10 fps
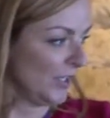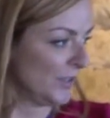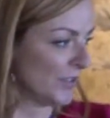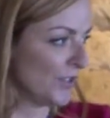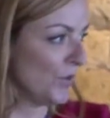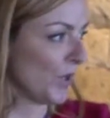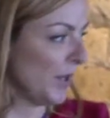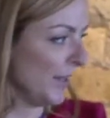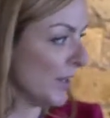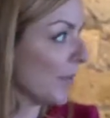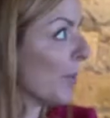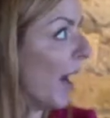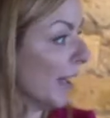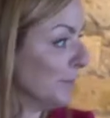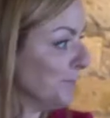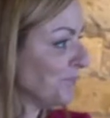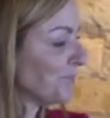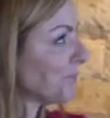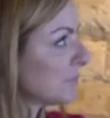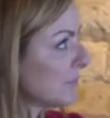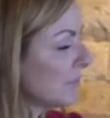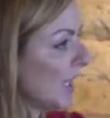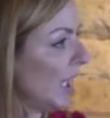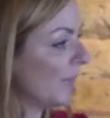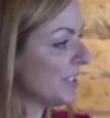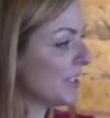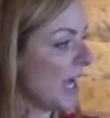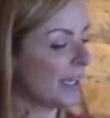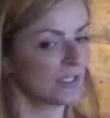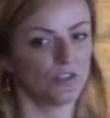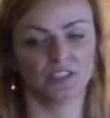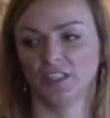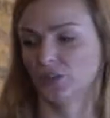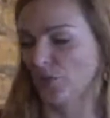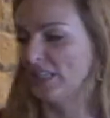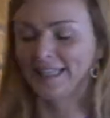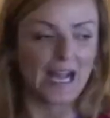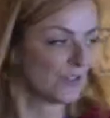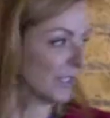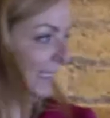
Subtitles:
URL here at the bottom. These guys looked at 3,000